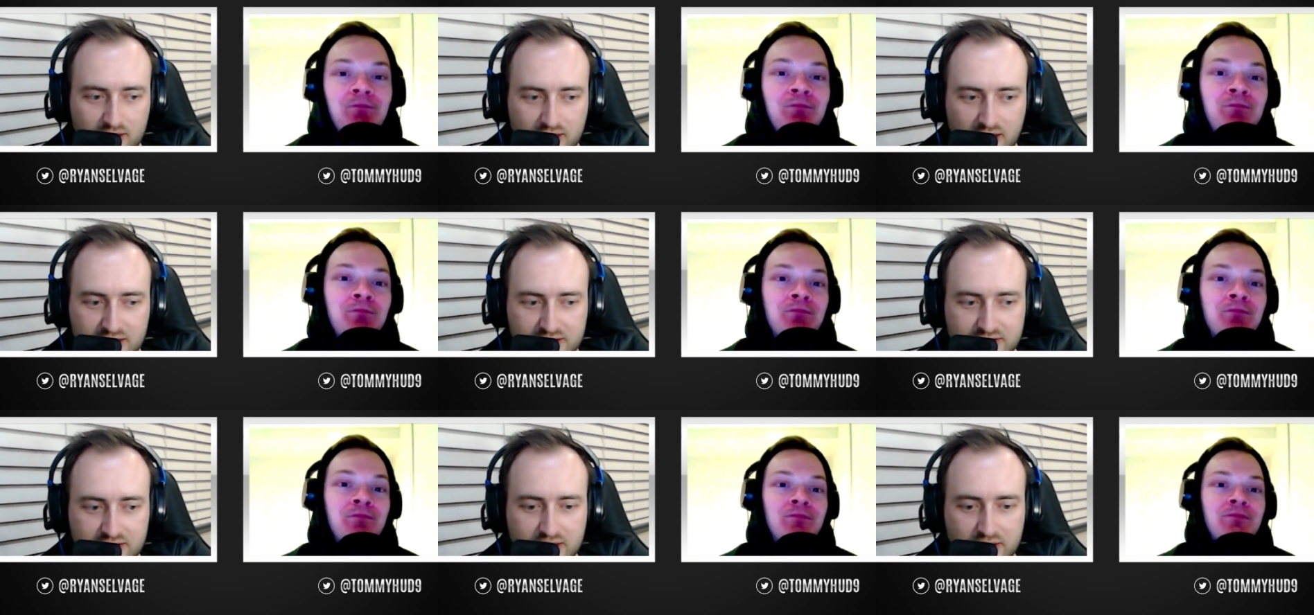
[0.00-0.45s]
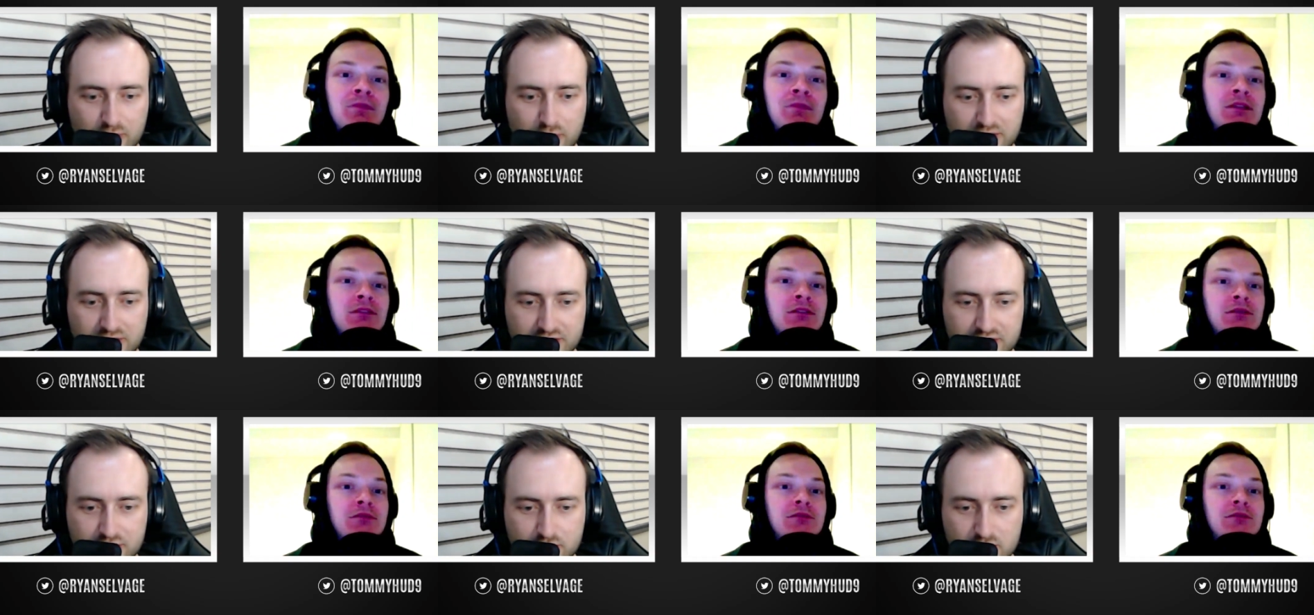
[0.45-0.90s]
Speaker 1: Yeah, stick with
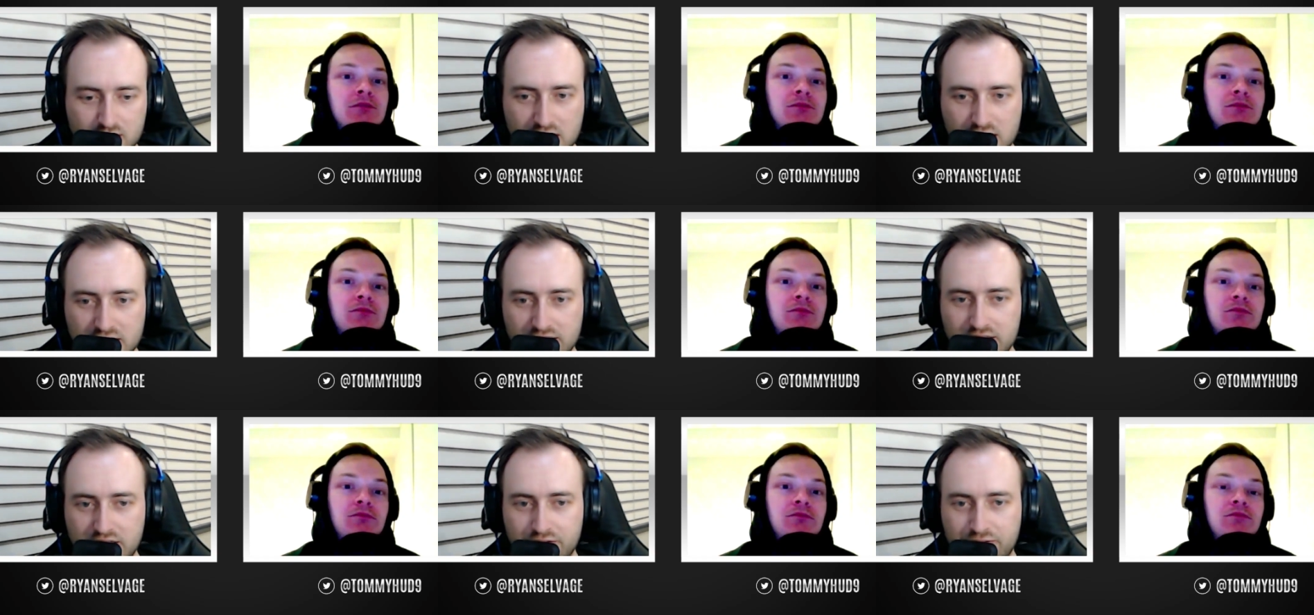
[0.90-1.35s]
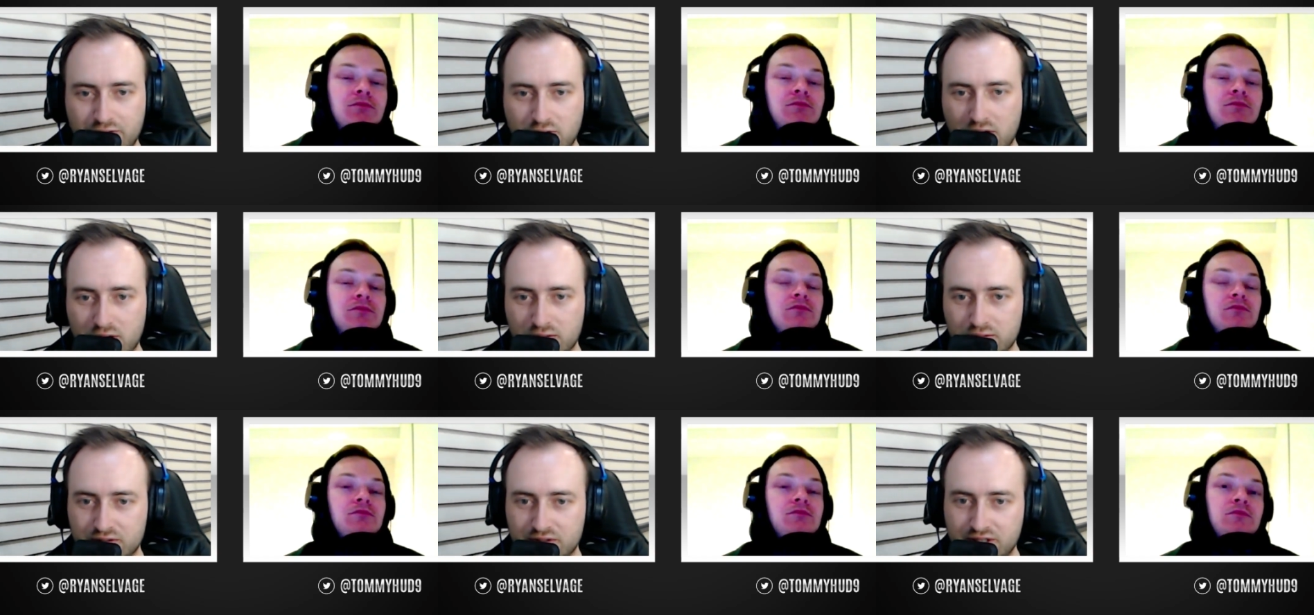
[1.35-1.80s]
us. Good luck in your
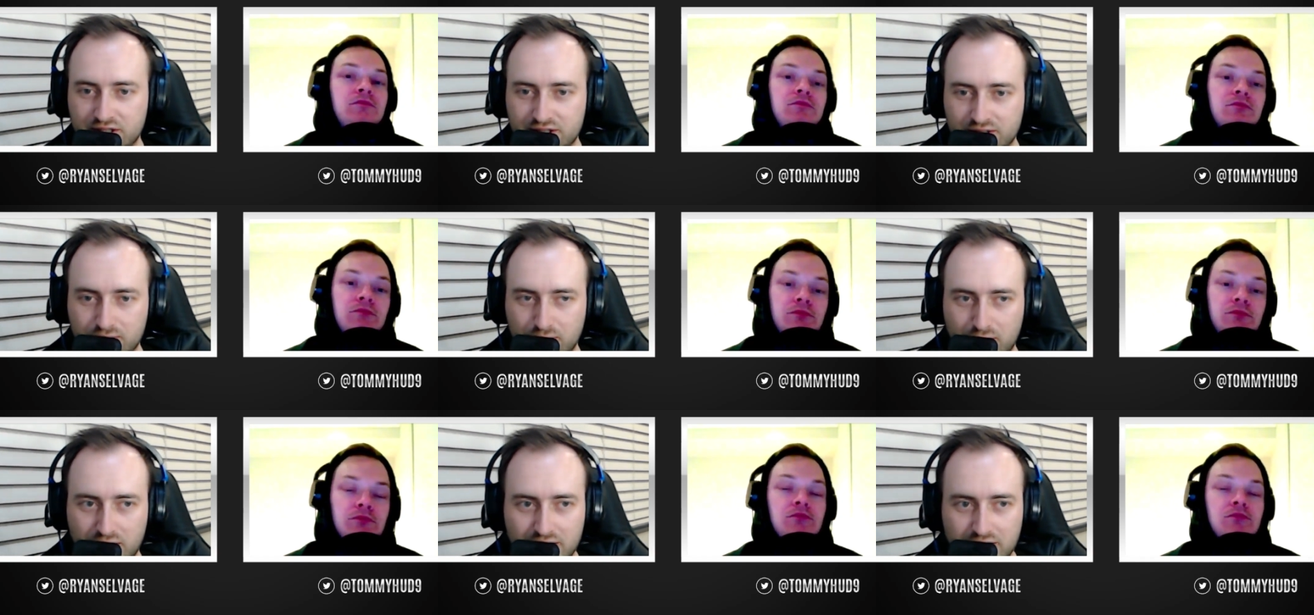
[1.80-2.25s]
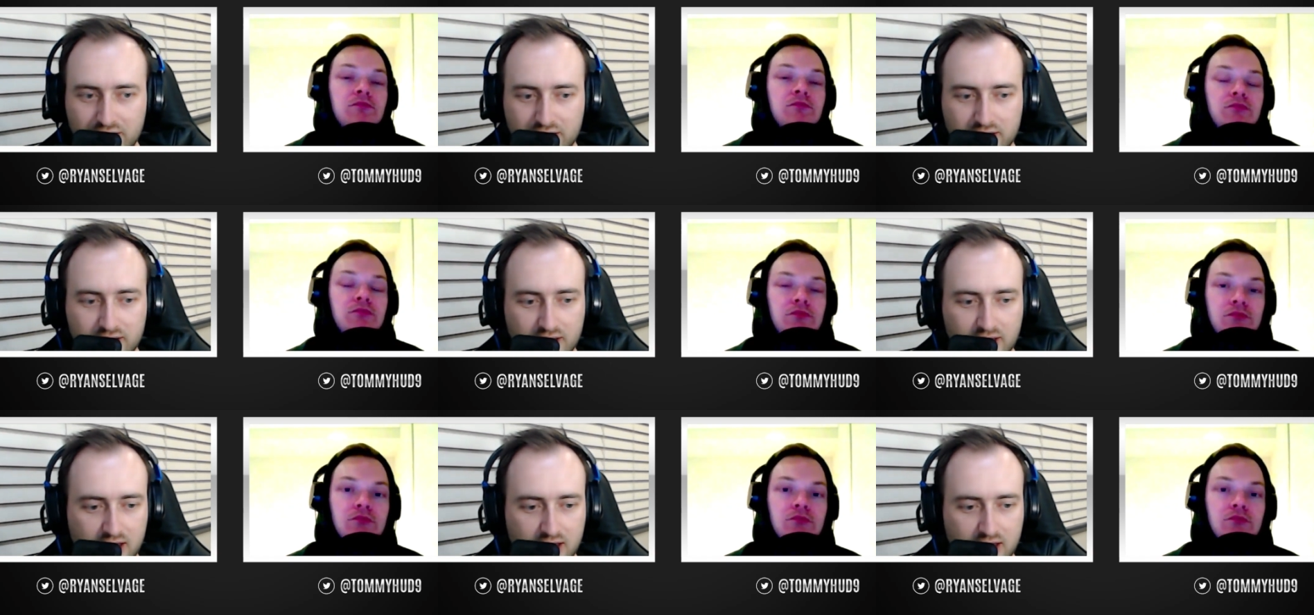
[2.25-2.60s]
finals this week.